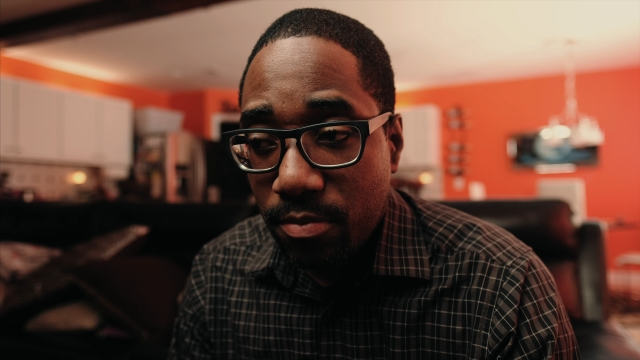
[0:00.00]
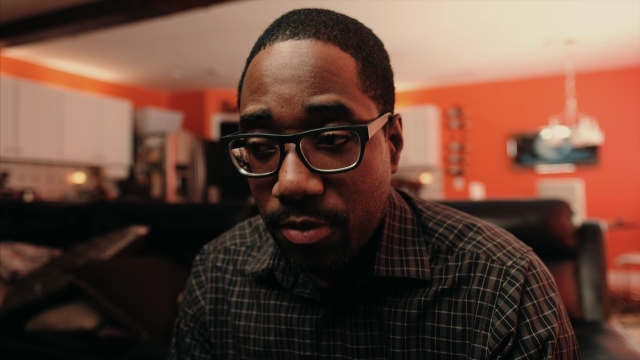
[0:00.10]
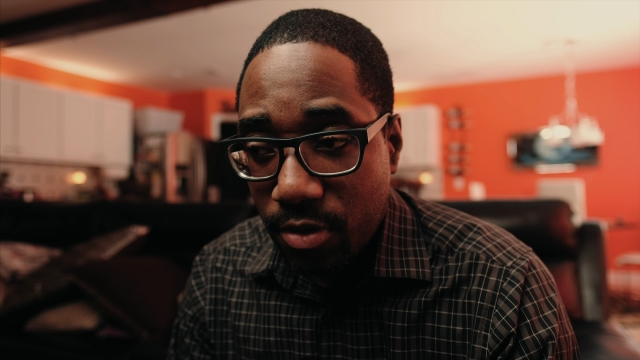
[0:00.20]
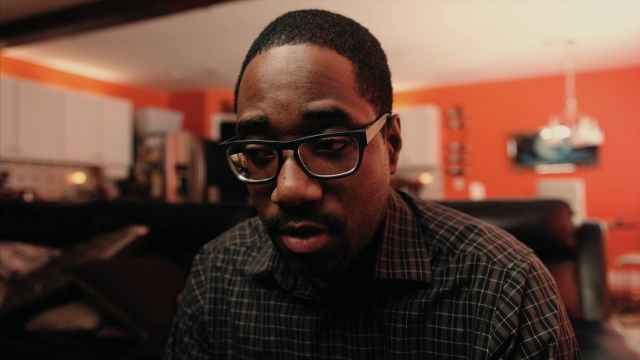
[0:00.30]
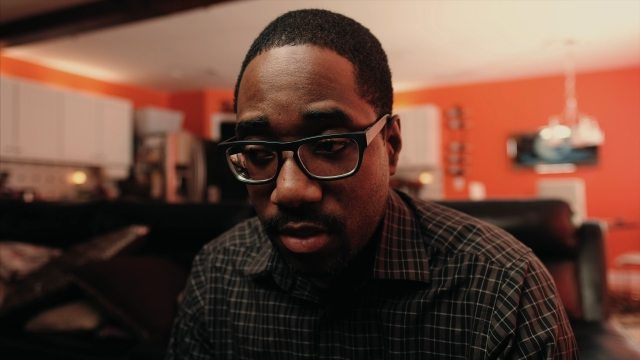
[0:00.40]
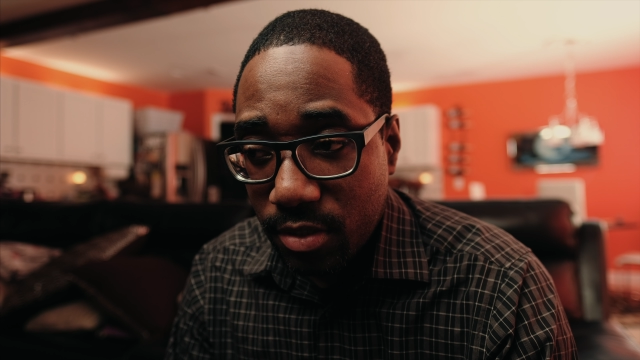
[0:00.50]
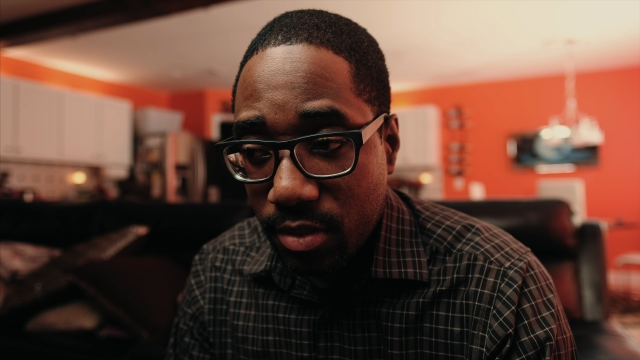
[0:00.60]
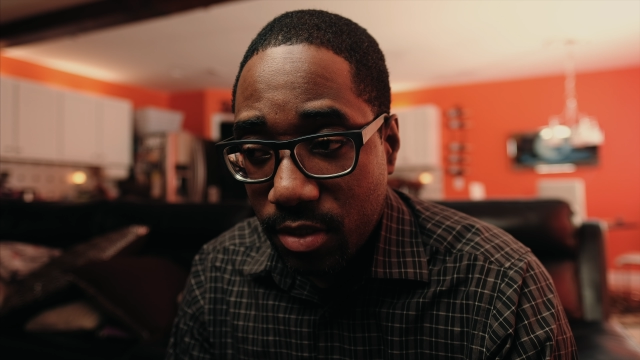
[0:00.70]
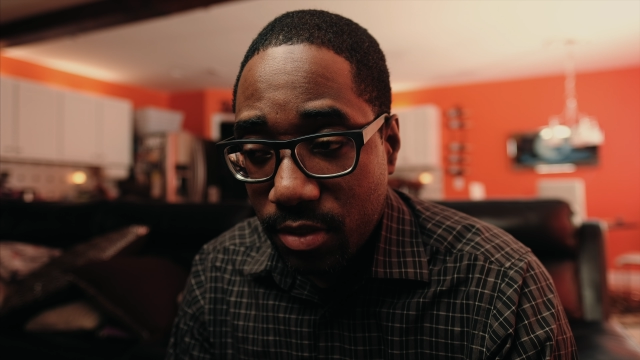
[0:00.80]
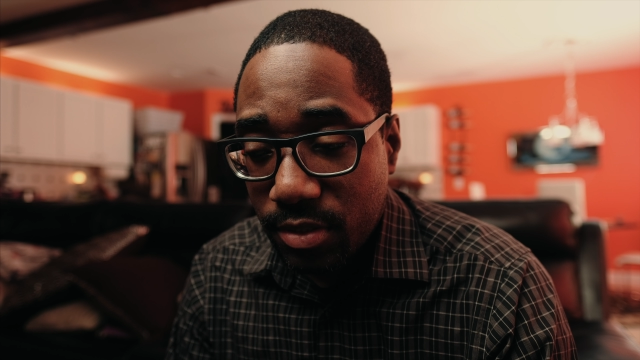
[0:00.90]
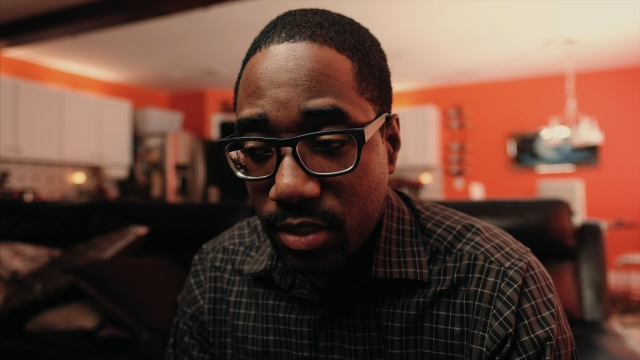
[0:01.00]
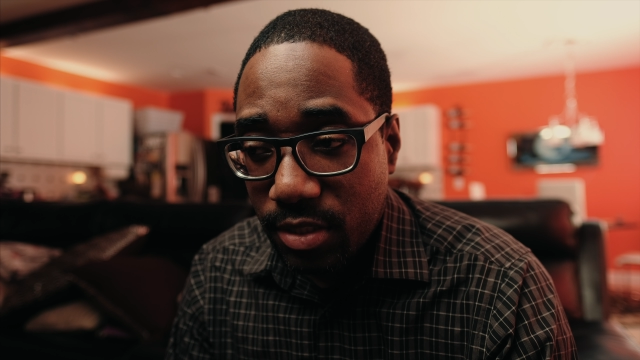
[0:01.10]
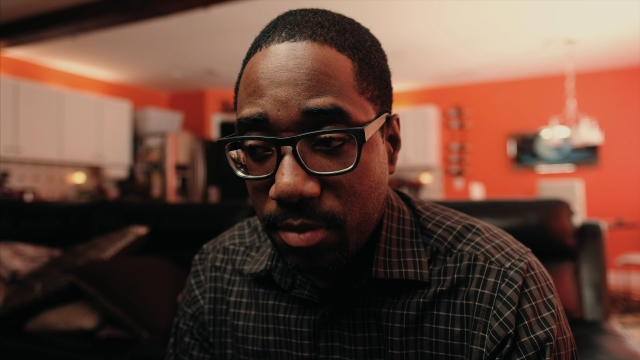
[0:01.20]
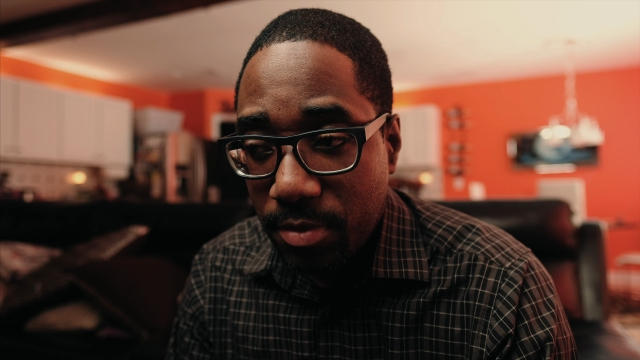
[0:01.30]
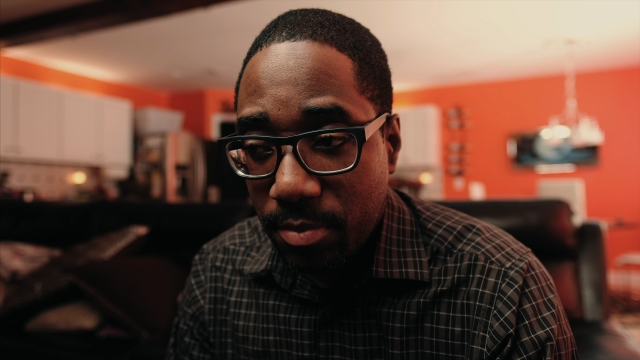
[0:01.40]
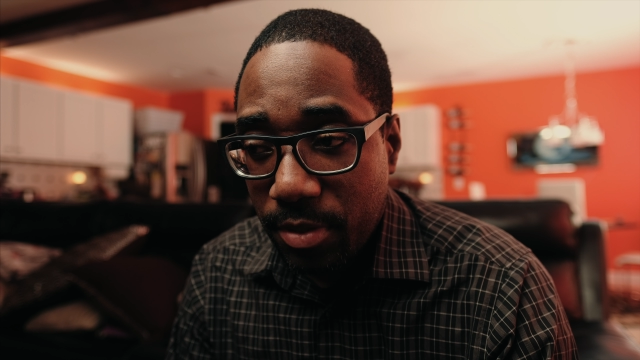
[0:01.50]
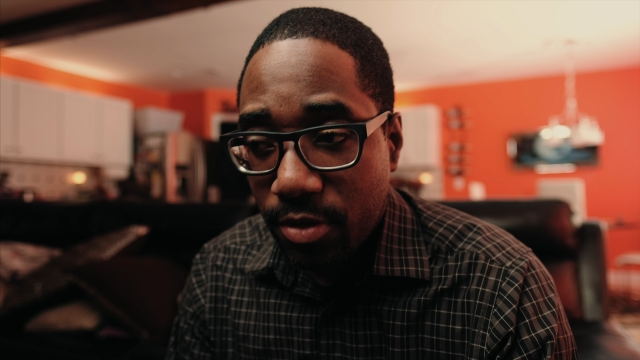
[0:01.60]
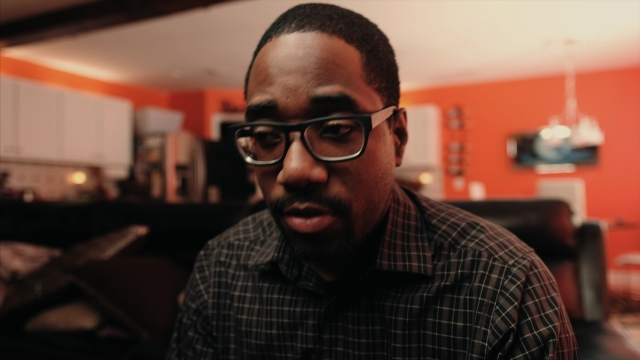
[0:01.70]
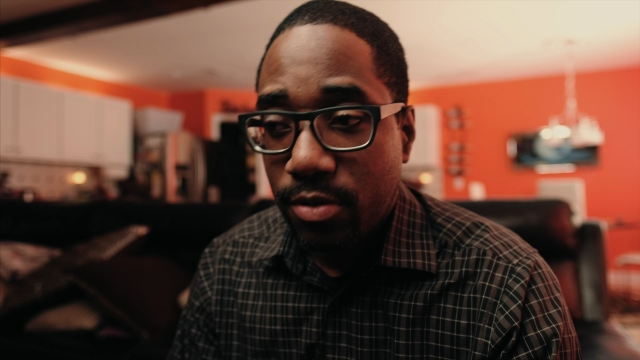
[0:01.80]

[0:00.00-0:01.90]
the 16mm,